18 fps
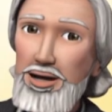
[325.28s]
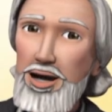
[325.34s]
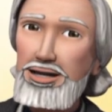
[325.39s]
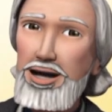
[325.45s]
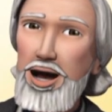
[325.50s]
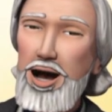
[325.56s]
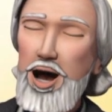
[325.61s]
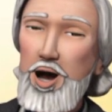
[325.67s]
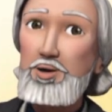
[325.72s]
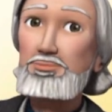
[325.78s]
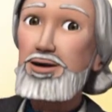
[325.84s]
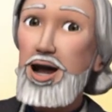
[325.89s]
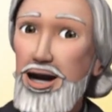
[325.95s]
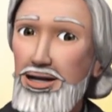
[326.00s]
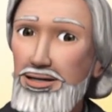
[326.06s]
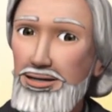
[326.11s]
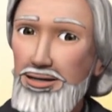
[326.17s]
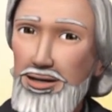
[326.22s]
And I hope
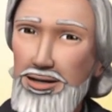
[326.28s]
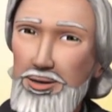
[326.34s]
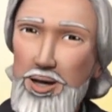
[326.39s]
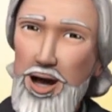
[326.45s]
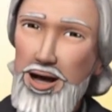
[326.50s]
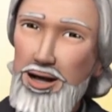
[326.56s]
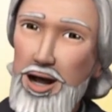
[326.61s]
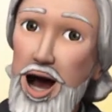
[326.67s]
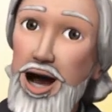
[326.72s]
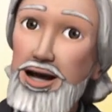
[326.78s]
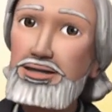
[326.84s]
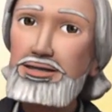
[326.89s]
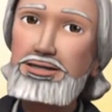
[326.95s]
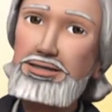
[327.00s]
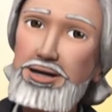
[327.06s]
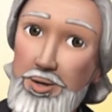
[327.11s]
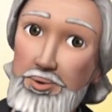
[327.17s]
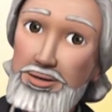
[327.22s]
I'll see you
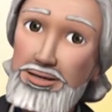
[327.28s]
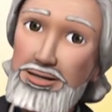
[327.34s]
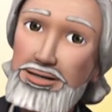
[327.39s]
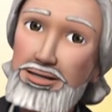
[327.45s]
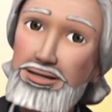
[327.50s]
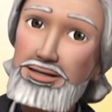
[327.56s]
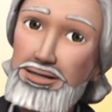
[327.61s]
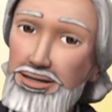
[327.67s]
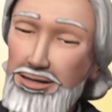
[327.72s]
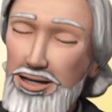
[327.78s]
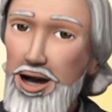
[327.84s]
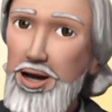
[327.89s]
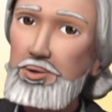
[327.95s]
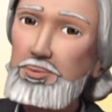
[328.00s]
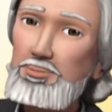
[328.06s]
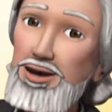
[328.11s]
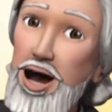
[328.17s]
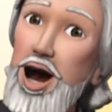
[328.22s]
again soon.
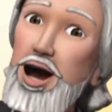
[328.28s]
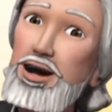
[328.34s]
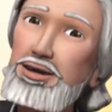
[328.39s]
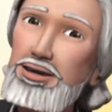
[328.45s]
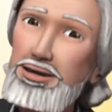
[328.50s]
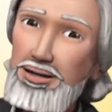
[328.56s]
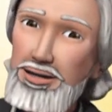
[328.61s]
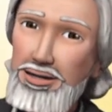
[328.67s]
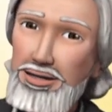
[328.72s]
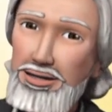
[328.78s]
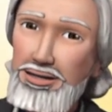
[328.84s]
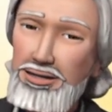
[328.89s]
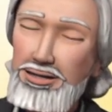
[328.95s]
Goodbye.